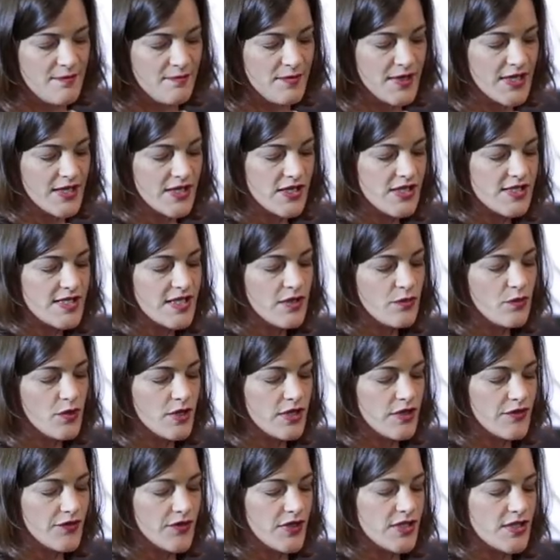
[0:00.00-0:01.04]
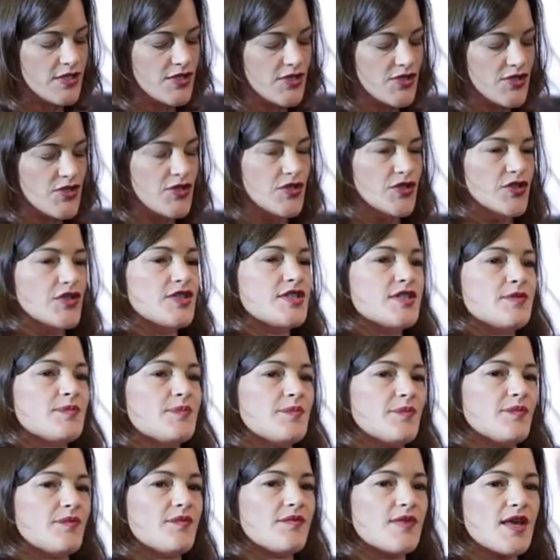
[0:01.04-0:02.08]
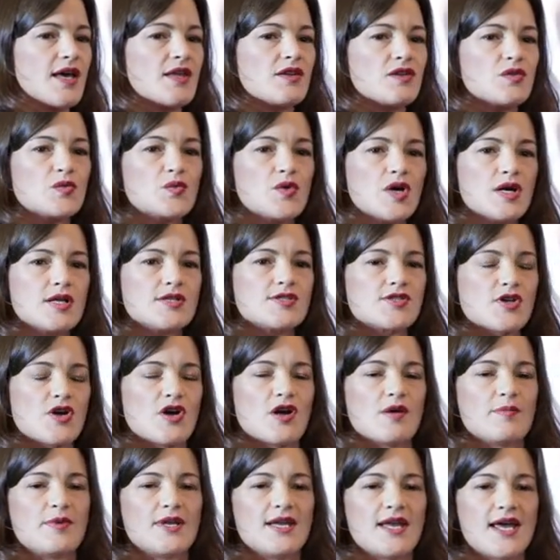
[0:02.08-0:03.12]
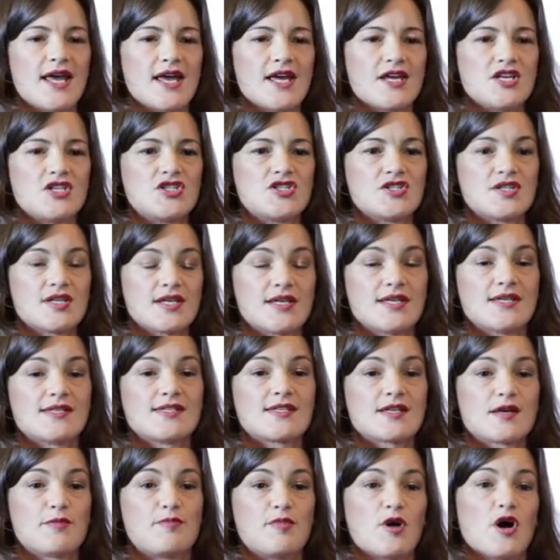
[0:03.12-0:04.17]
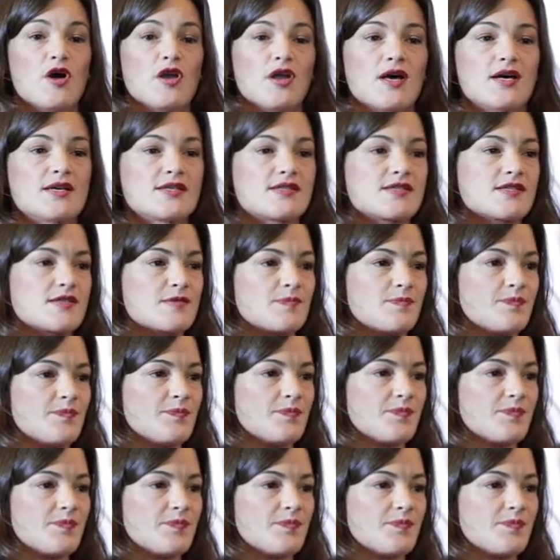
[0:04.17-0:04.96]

Because he would have understood that the world's urban age is upon us